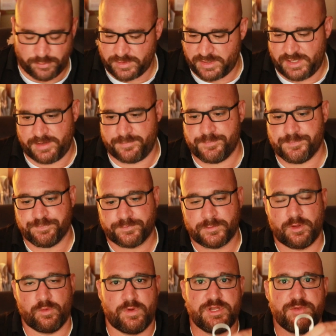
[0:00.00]
gig.
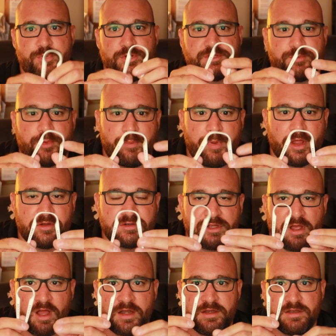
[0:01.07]
When you put the propellers
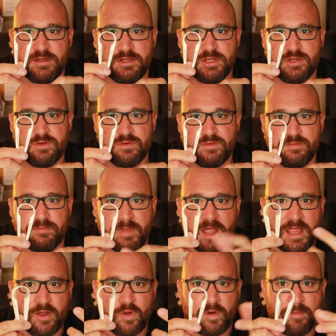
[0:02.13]
on, you
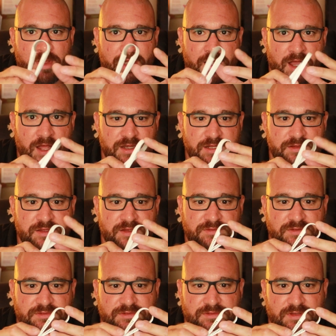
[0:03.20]
may or may not need this.
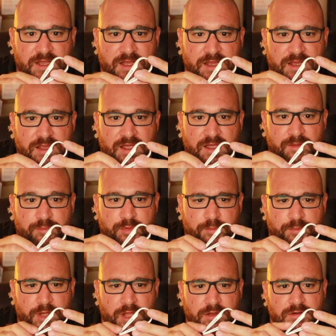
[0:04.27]
This is a
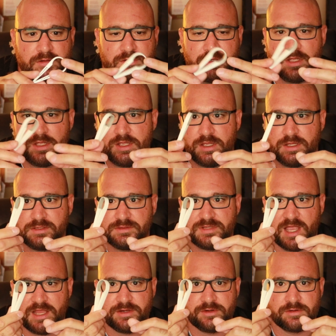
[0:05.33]
propeller
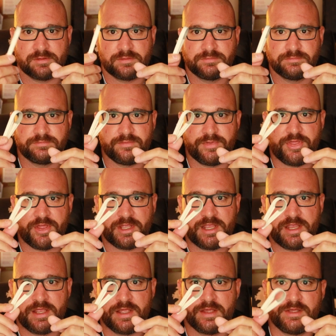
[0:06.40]
tightener
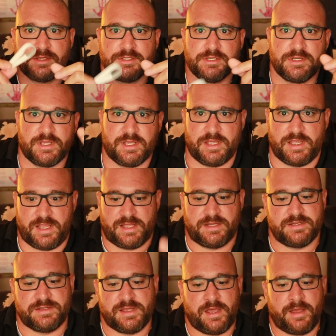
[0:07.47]
thingy,
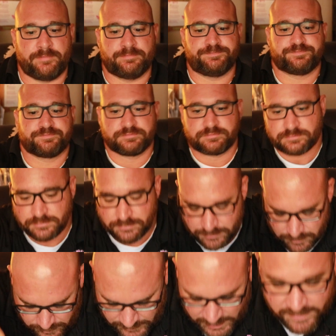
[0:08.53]
and
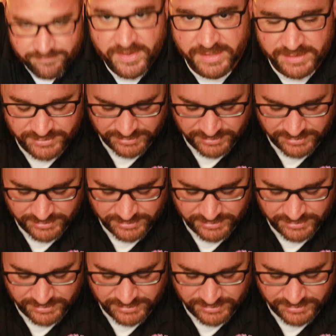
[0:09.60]
if I could